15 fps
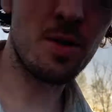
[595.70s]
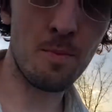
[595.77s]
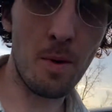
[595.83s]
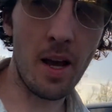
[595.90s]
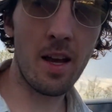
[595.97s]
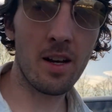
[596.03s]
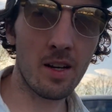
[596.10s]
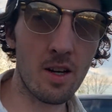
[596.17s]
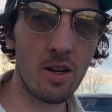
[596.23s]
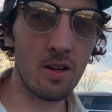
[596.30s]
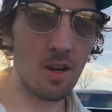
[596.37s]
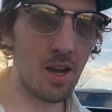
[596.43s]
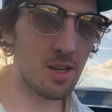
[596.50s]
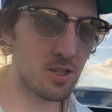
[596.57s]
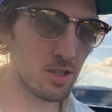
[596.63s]
made a
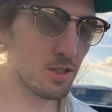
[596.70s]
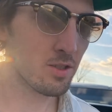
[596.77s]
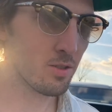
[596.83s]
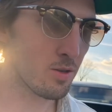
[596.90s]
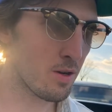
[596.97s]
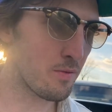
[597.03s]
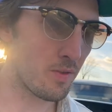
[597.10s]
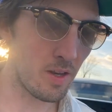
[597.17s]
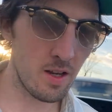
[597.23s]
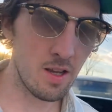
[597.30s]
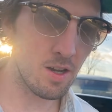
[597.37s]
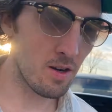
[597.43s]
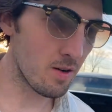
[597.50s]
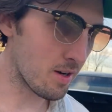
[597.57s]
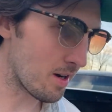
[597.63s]
congratulatory
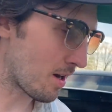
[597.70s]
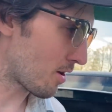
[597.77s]
video and now